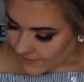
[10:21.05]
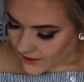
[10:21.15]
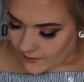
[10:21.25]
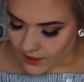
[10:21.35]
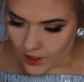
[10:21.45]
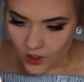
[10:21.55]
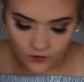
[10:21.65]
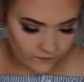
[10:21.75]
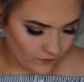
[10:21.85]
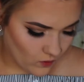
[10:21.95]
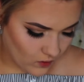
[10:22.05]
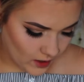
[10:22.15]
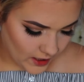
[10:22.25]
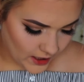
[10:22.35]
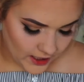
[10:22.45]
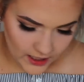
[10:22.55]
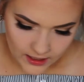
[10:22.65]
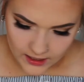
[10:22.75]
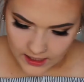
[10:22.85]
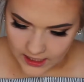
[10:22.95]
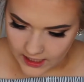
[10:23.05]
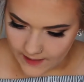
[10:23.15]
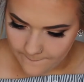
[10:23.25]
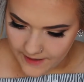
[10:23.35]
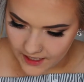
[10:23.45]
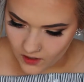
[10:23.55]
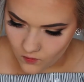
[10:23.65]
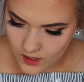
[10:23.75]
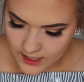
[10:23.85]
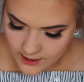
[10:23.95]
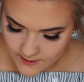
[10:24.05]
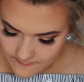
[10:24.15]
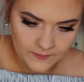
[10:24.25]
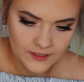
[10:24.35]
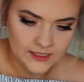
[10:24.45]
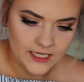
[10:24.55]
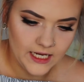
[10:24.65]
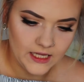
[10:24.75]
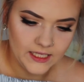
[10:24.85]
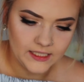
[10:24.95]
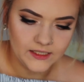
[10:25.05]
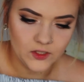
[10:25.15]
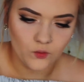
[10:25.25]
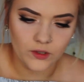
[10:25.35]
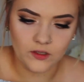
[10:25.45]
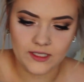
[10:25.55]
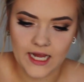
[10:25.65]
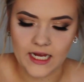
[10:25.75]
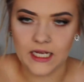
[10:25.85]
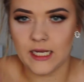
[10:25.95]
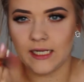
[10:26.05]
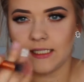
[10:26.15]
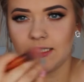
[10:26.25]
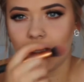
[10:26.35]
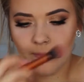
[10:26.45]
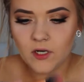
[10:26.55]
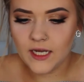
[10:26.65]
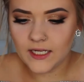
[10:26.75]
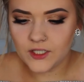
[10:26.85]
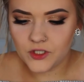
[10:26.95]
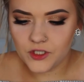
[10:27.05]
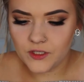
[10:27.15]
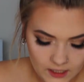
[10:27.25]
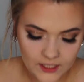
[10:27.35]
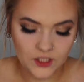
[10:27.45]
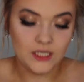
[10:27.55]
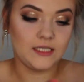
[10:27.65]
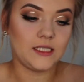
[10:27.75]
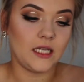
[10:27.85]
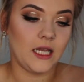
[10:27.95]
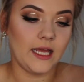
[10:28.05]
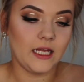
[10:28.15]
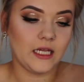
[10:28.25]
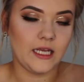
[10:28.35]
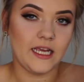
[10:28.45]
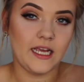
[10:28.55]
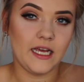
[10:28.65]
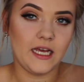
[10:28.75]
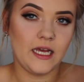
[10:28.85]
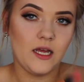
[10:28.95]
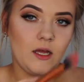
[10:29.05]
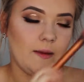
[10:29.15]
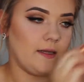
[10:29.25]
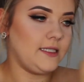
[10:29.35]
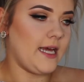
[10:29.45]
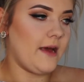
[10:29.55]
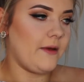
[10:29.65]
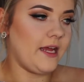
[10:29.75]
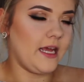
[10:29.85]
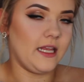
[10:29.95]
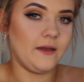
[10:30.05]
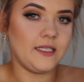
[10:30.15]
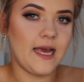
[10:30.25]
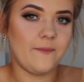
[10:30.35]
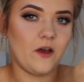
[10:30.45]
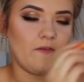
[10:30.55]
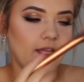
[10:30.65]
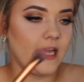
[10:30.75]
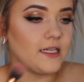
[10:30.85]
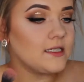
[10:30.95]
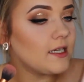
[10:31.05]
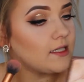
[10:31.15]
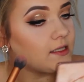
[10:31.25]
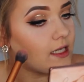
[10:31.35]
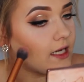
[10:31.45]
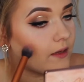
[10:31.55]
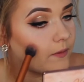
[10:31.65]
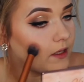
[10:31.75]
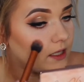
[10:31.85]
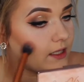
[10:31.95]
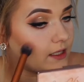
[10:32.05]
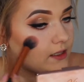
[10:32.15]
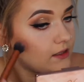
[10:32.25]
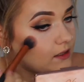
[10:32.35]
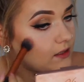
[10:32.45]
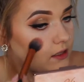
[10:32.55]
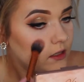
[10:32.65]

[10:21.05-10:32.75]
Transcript: I think I'm gonna go for the Becca one. I'm gonna take this Real Techniques brush and just lightly dab it and then tap off the excess and apply this